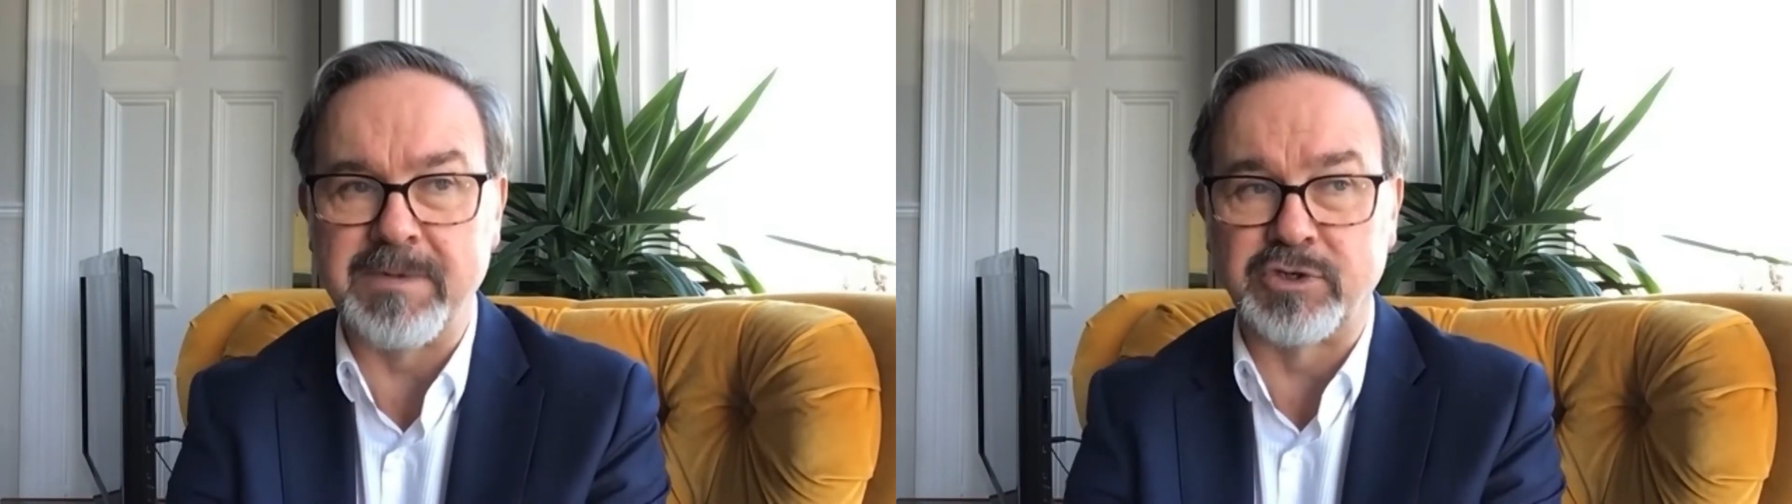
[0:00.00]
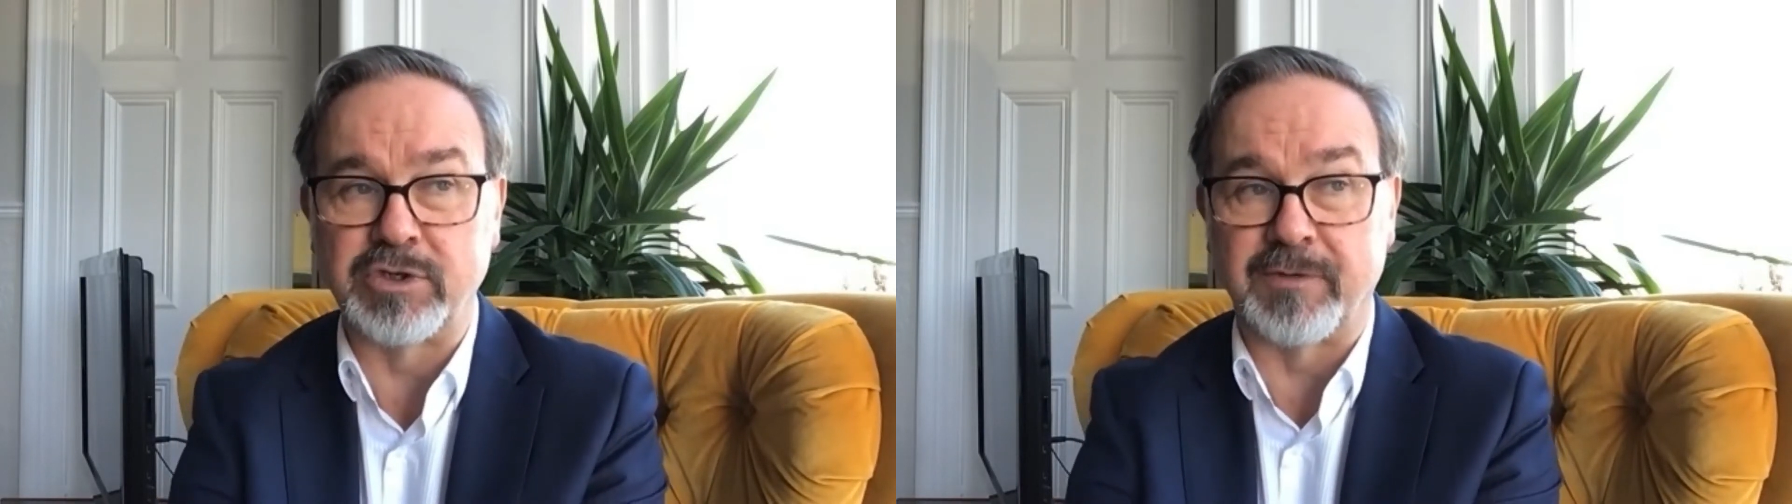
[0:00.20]

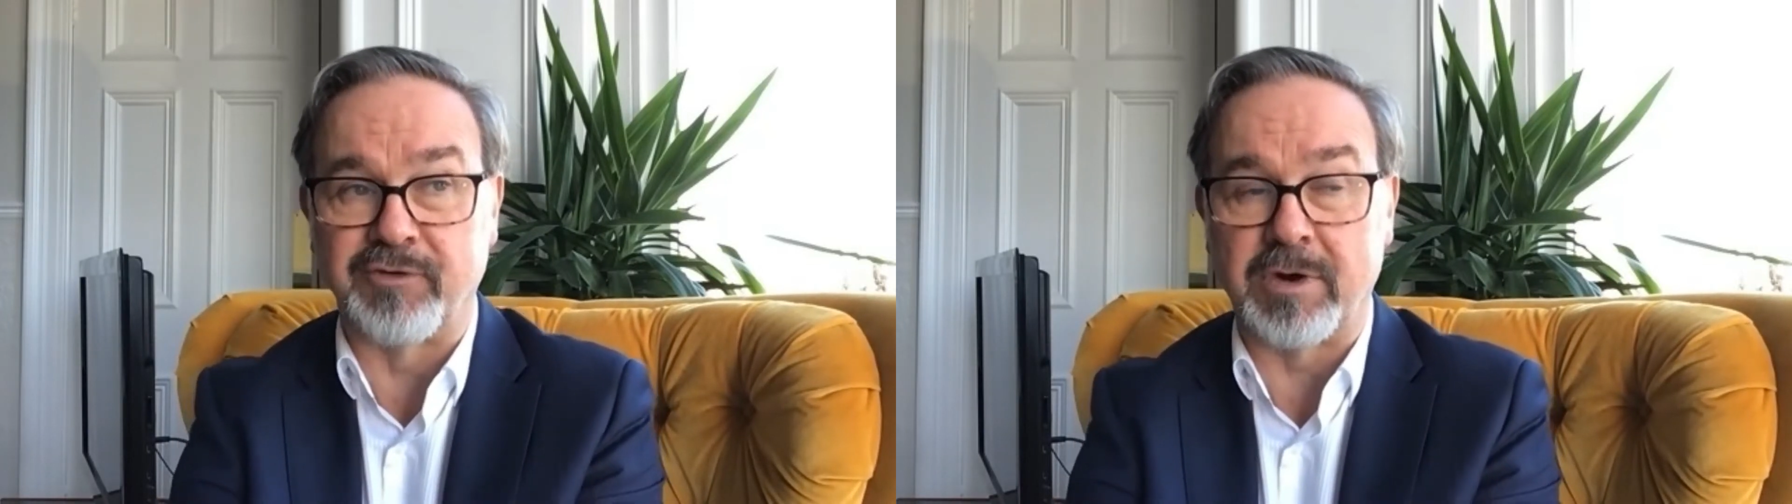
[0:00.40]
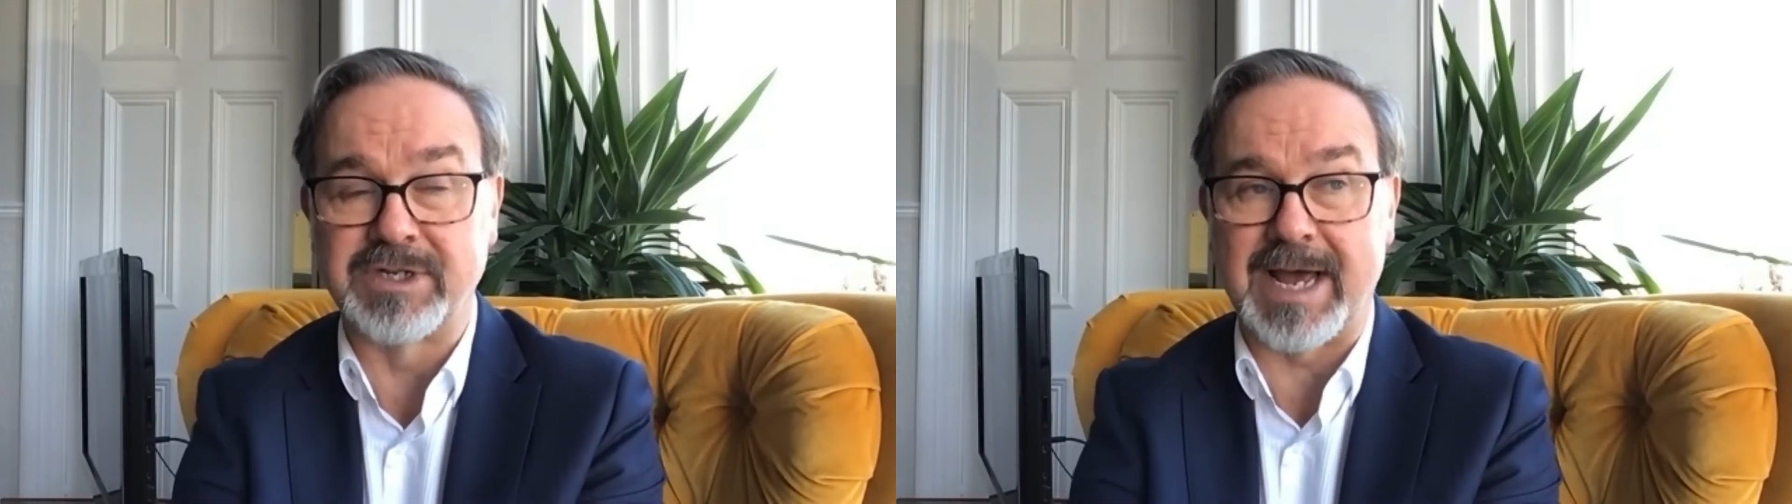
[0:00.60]
Misuse of
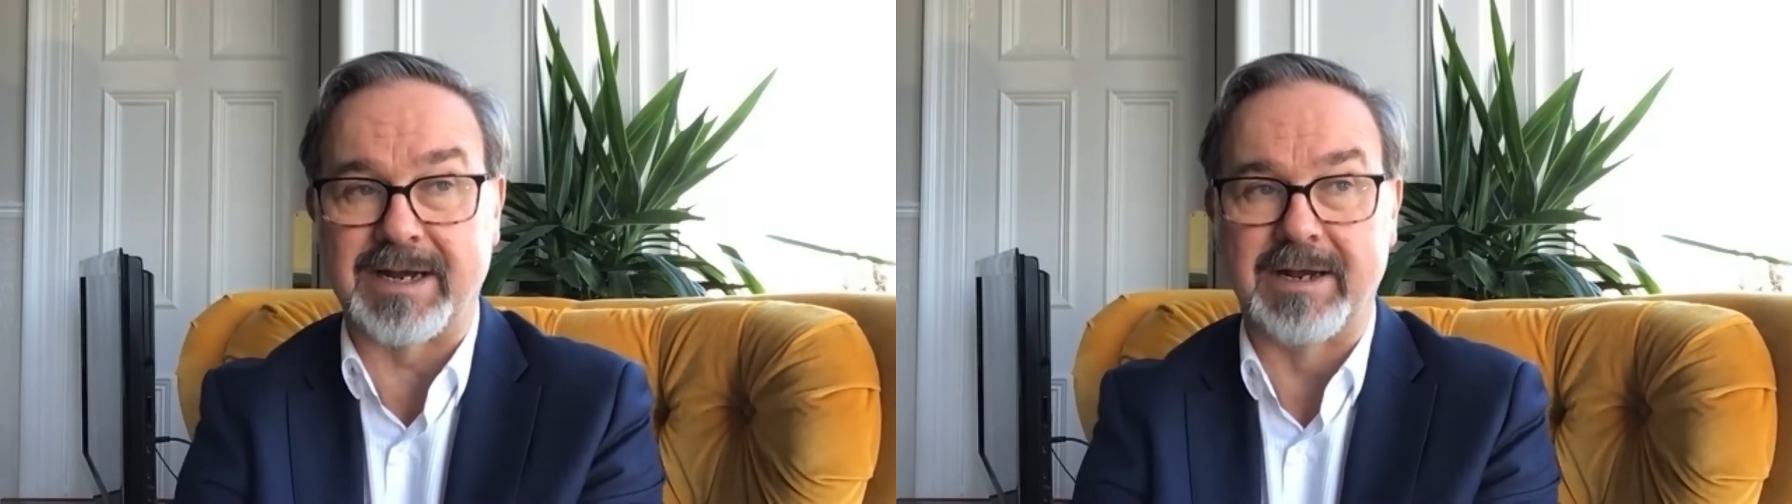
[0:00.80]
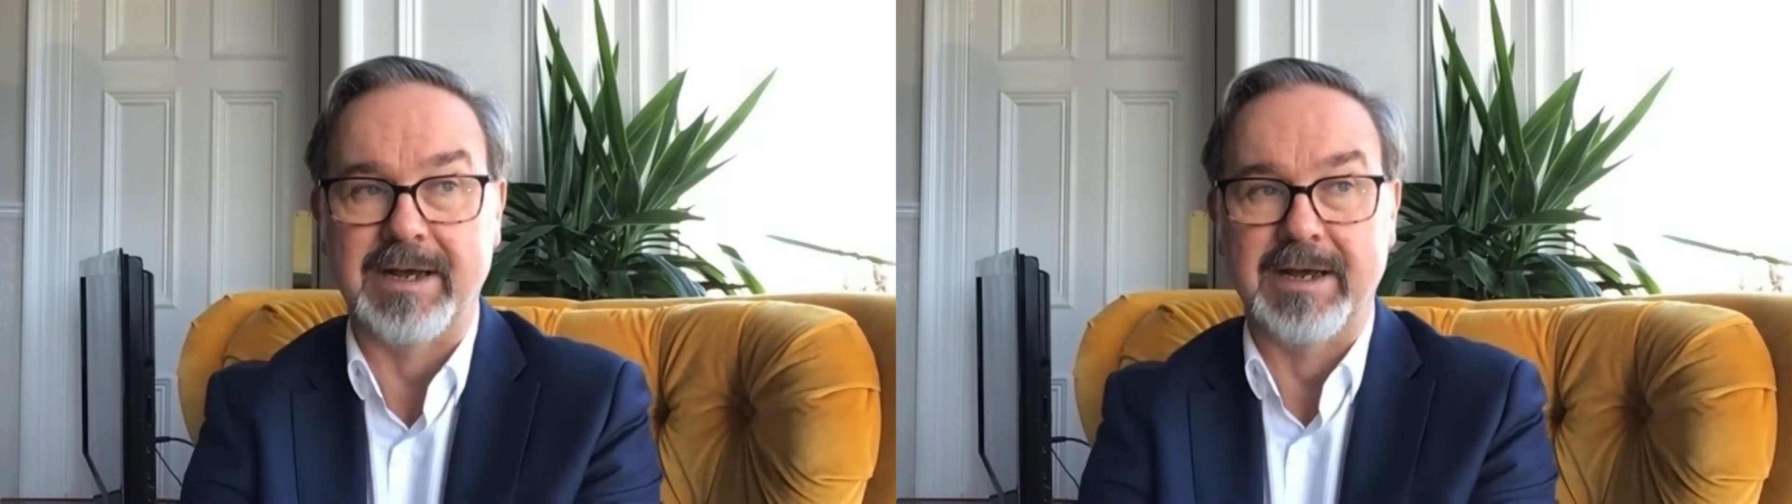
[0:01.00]
Drugs Act.